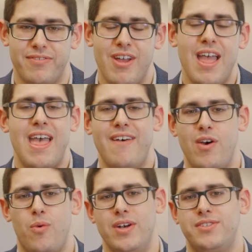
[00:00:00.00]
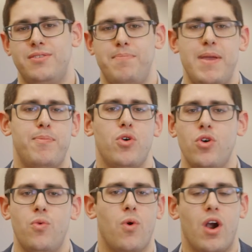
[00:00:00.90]
If it was people
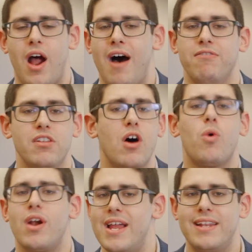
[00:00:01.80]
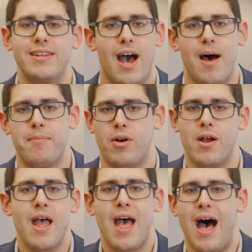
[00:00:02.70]
who were of lower income or
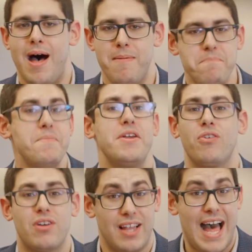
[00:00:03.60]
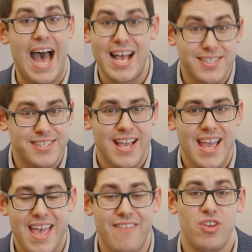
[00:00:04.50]
middle class,
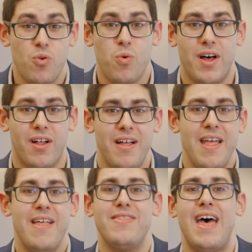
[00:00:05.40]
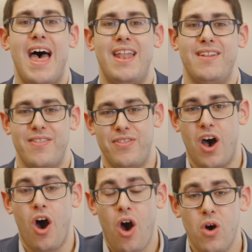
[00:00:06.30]
if you will, then
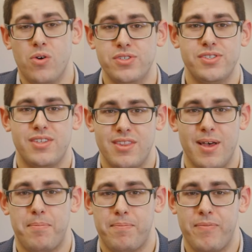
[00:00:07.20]
the host, the